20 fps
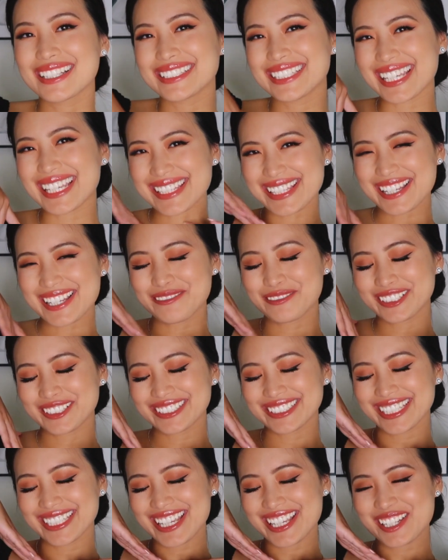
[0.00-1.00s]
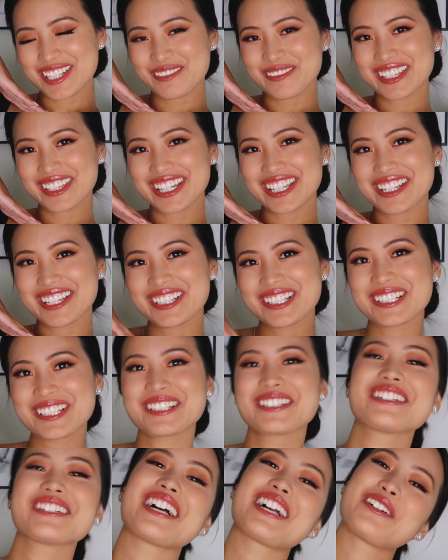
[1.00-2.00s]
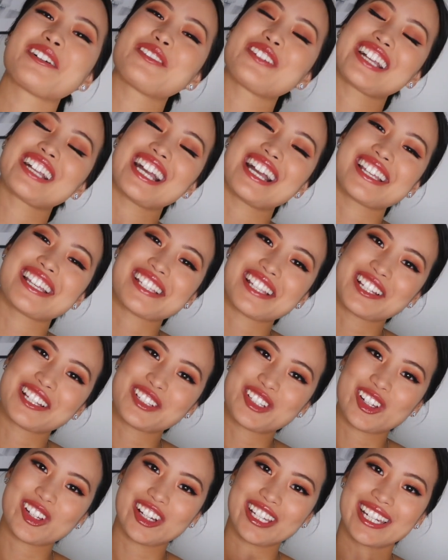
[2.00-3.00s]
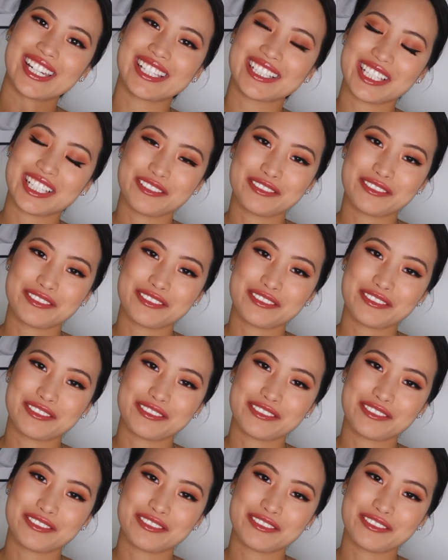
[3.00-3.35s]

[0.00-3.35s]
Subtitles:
That's it for today's video. I hope you guys enjoyed it.